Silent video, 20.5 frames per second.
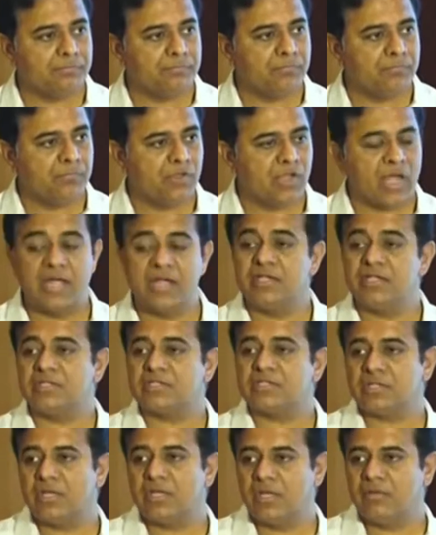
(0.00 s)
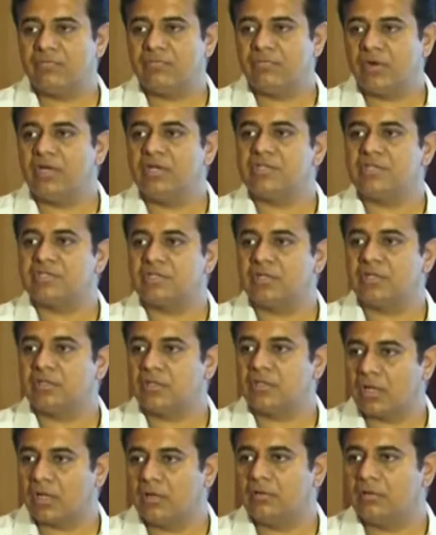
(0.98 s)
highest for any state in the
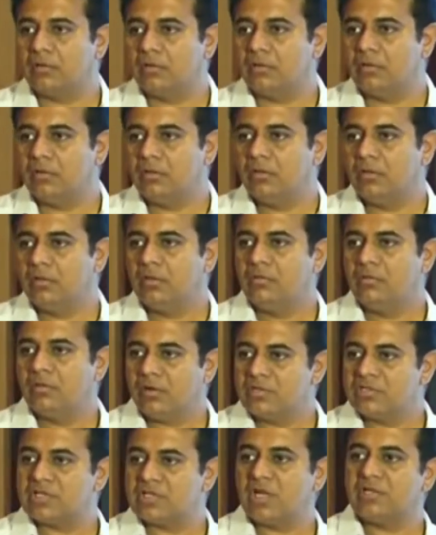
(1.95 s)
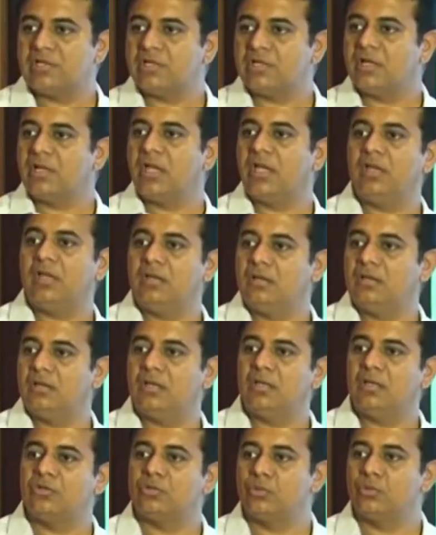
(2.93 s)
country, resulting again
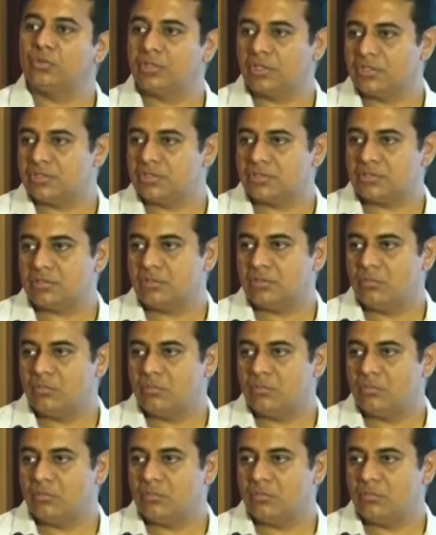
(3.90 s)
in 2 things.